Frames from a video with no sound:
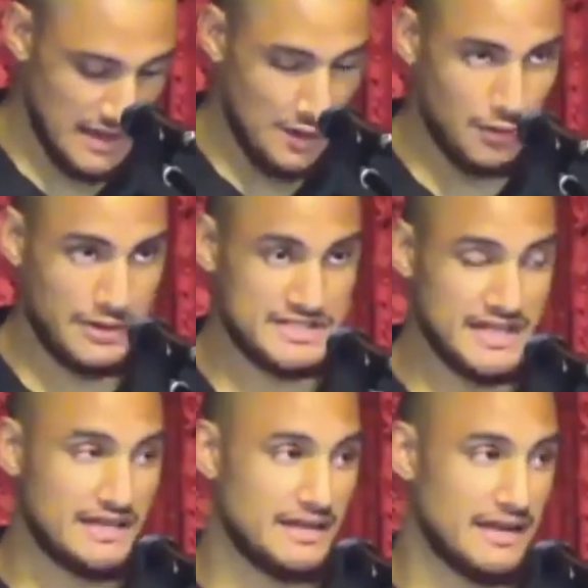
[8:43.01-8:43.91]
We're
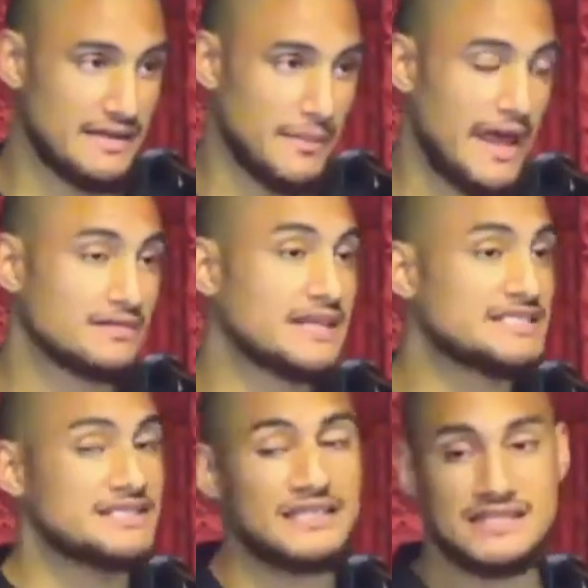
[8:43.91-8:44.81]
saying our
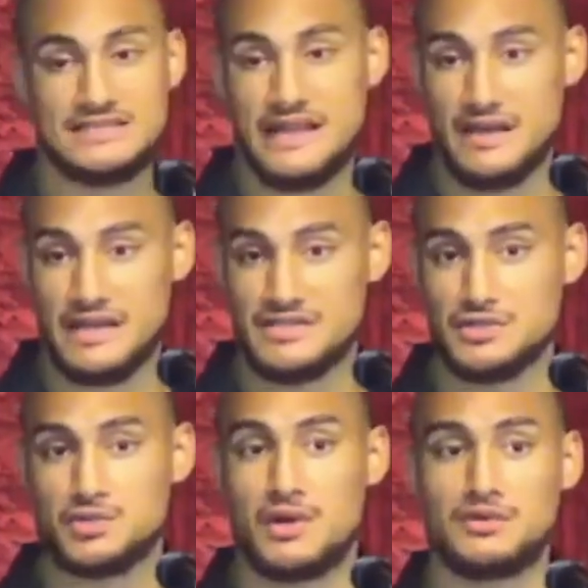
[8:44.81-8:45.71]
destiny is now
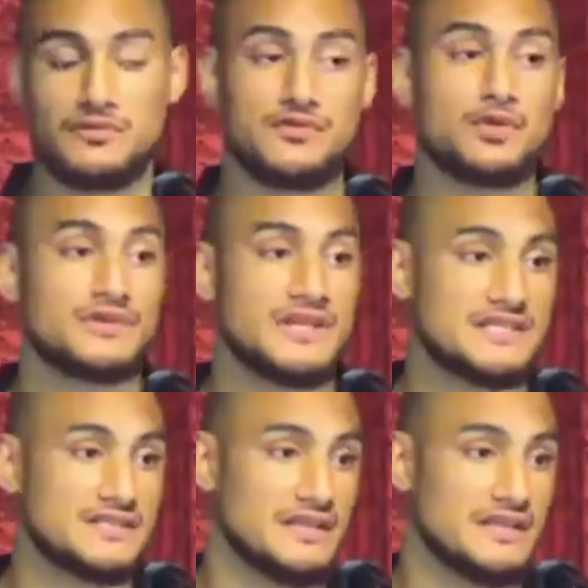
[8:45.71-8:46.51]
intertwined with your destiny.